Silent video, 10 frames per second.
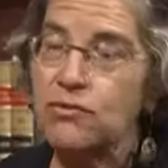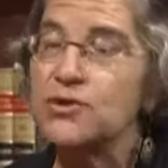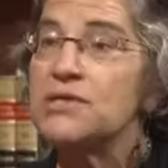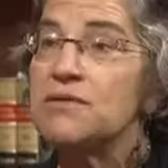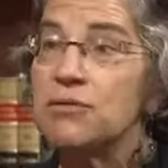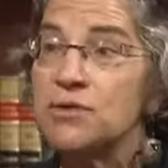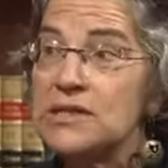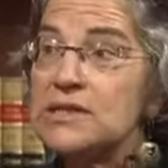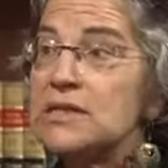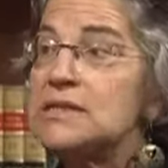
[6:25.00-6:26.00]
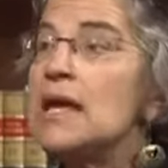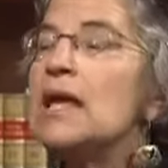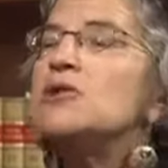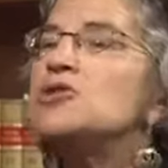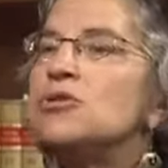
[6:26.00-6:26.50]
forces of the resistance
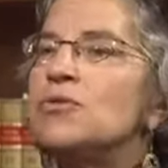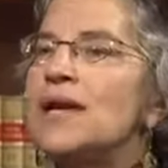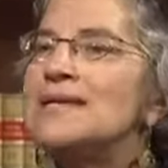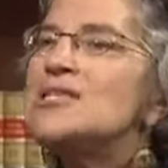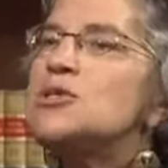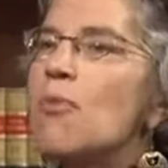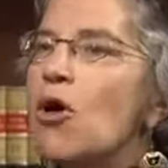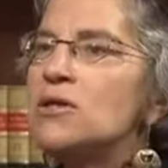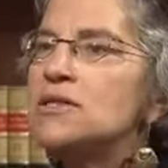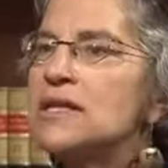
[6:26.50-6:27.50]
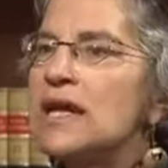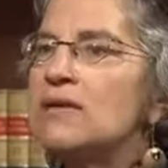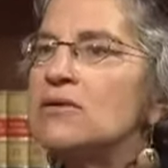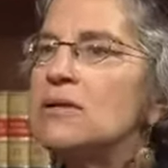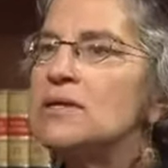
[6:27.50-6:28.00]
to create
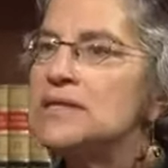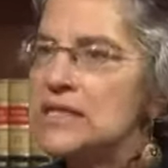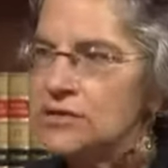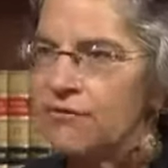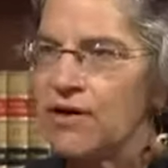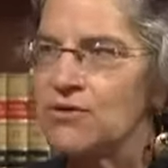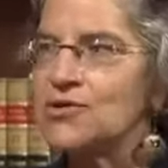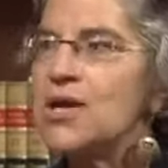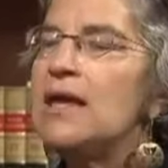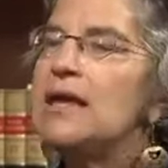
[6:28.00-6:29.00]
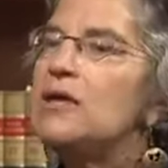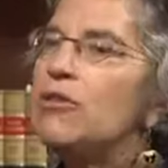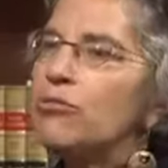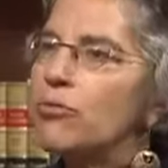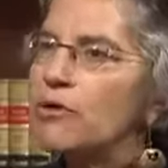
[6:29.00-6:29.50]
small-scale ceasefires in
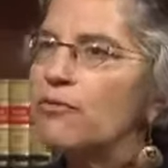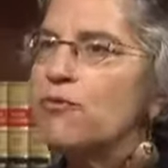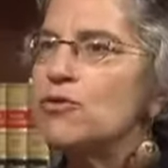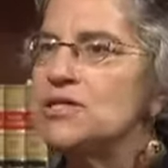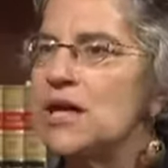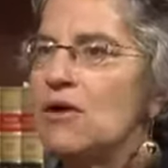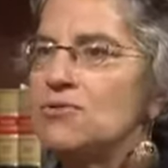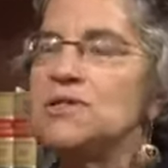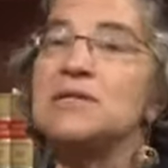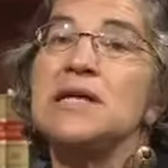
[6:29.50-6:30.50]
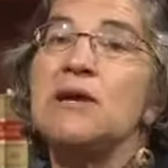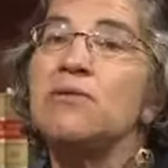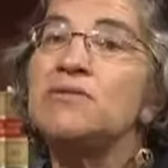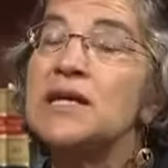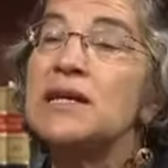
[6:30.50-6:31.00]
three or four towns. The
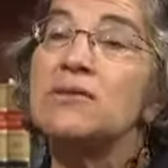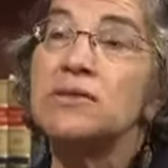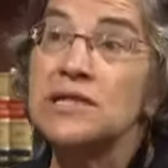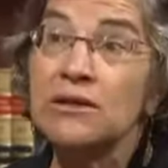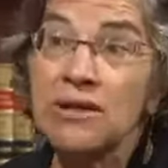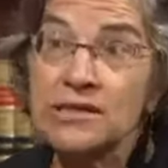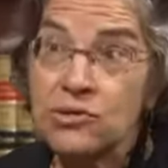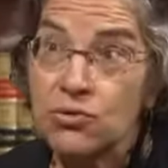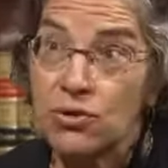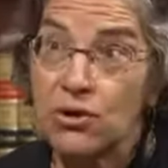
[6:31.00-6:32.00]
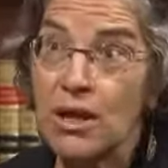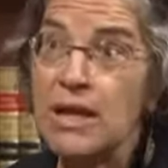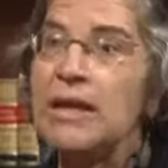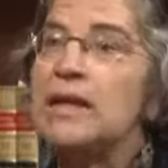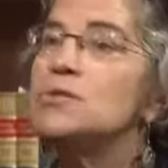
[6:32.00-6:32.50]
town of Deir ez-Zor
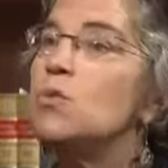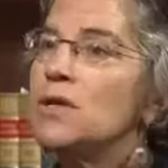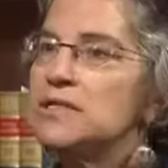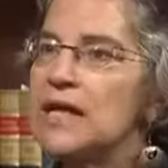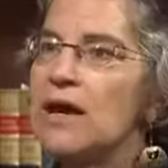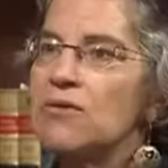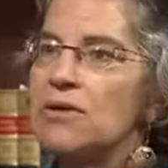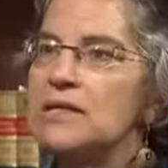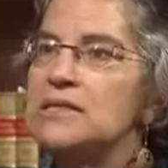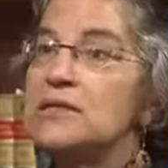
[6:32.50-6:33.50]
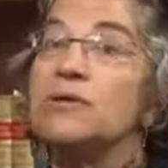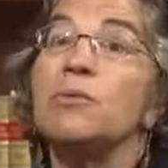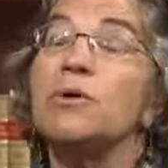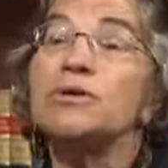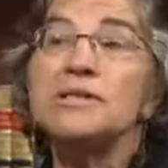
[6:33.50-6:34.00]
is one town in
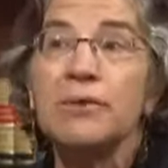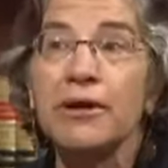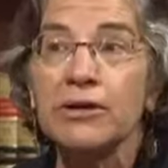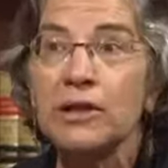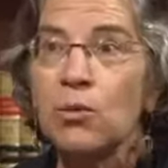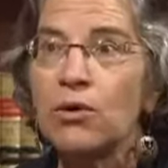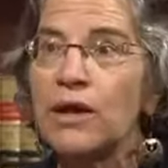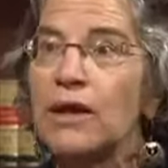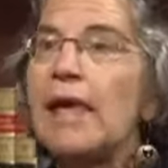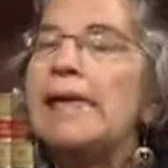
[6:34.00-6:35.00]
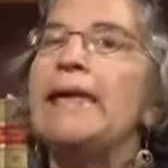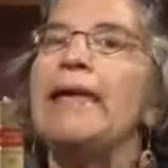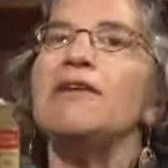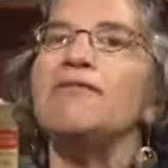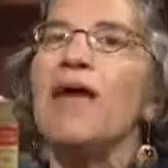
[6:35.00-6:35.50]
Syria where it's apparently working.
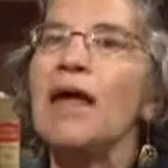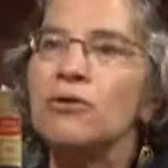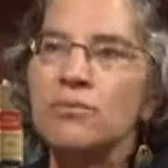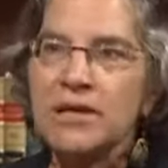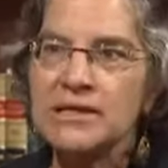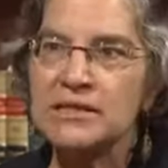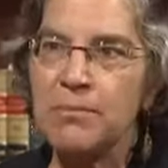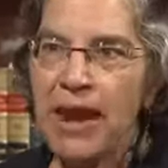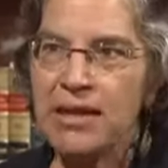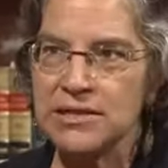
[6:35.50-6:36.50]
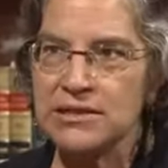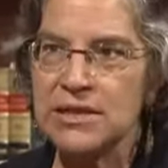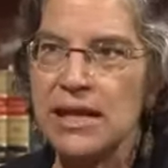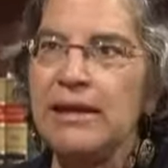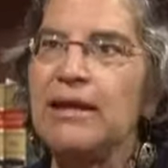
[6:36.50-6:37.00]
If that could be expanded,
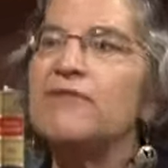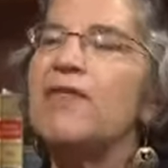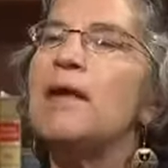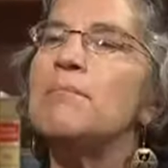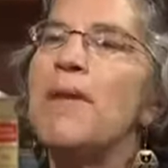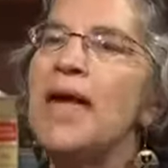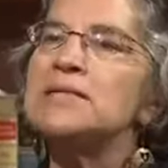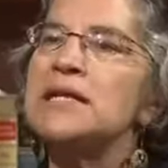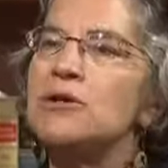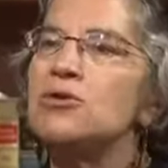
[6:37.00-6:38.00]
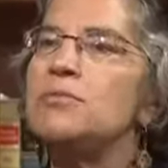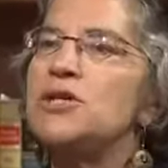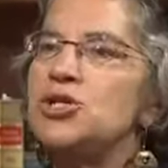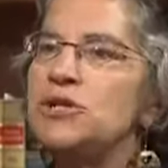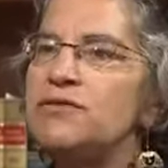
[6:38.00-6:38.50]
if that mandate could
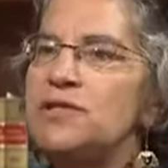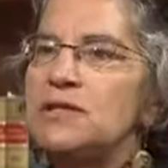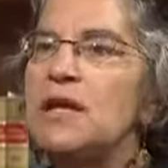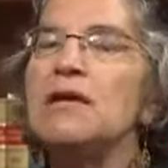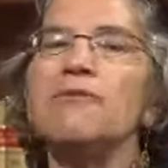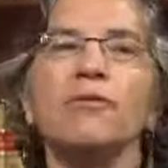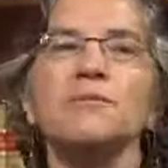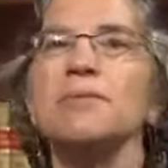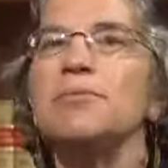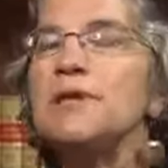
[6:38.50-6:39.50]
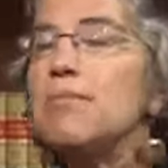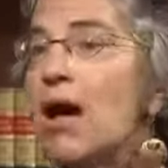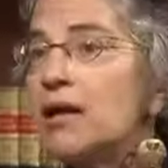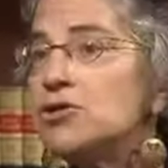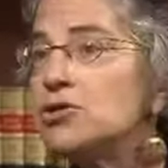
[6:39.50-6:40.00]
be shifted from simply
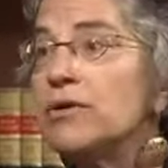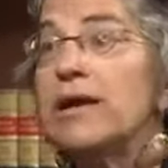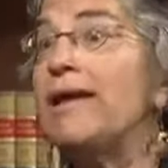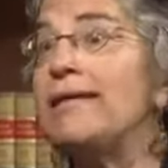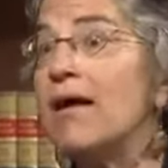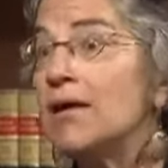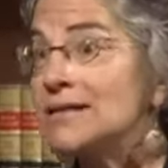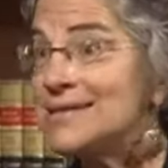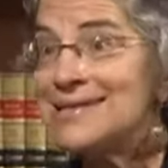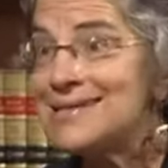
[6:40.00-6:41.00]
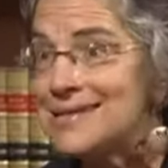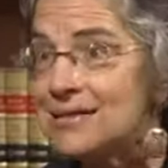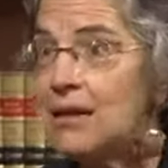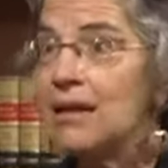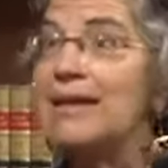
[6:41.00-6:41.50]
monitoring a
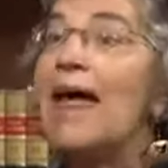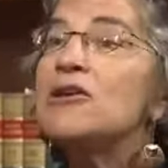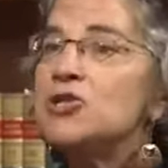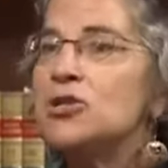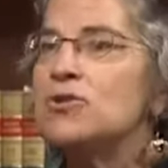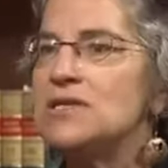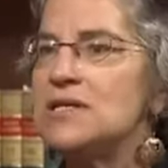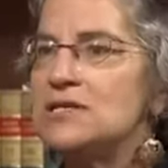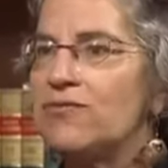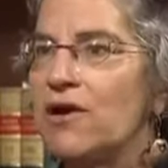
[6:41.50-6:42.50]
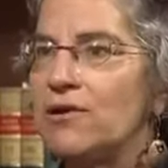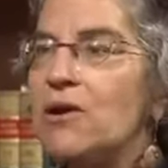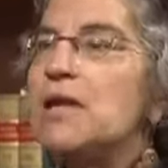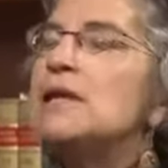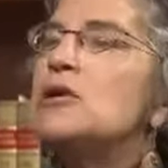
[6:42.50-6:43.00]
non-existent national
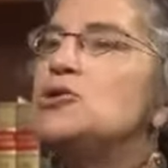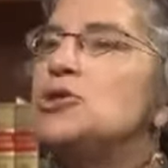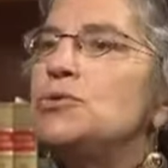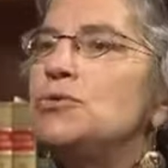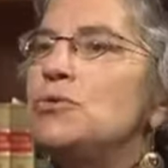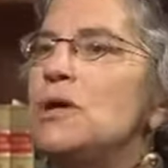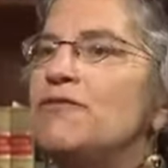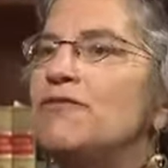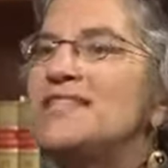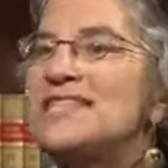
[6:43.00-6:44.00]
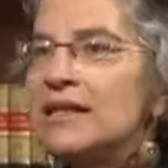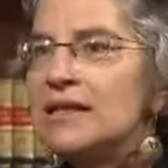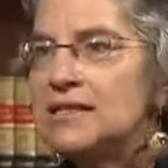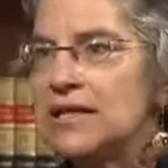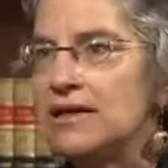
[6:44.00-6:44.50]
ceasefire to
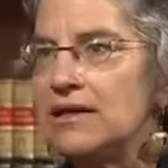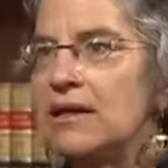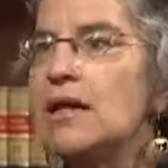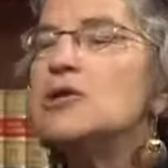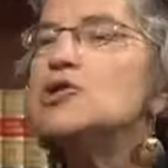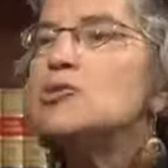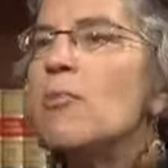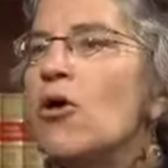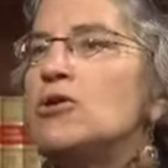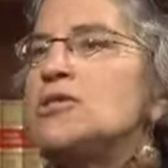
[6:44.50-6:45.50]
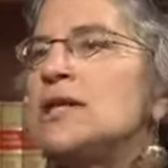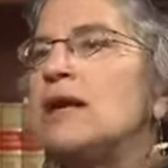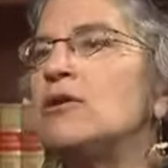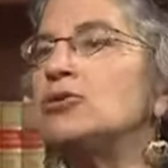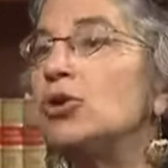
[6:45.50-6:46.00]
facilitating
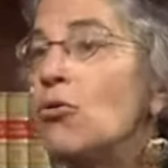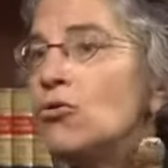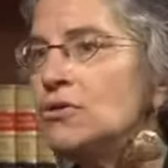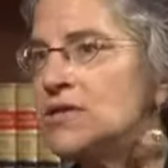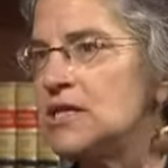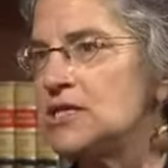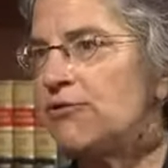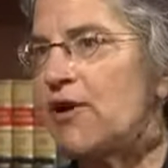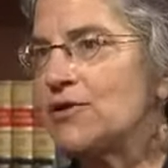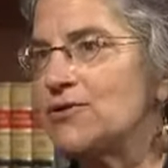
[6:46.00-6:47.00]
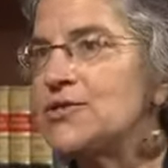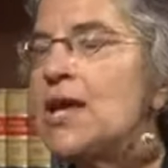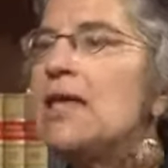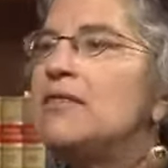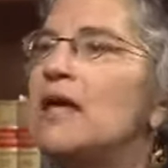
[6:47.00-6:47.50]
small-scale local ceasefires
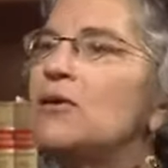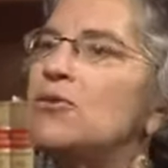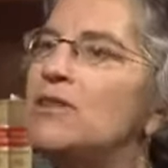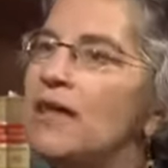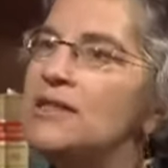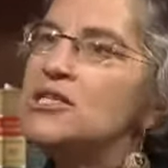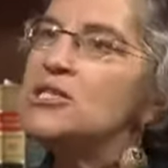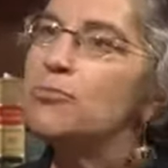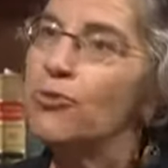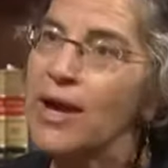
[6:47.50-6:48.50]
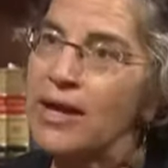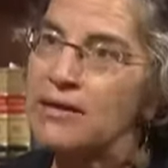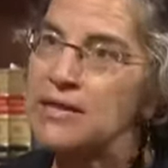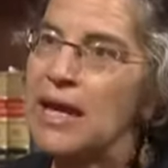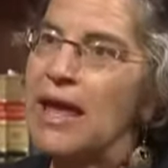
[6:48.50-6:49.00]
that could then spread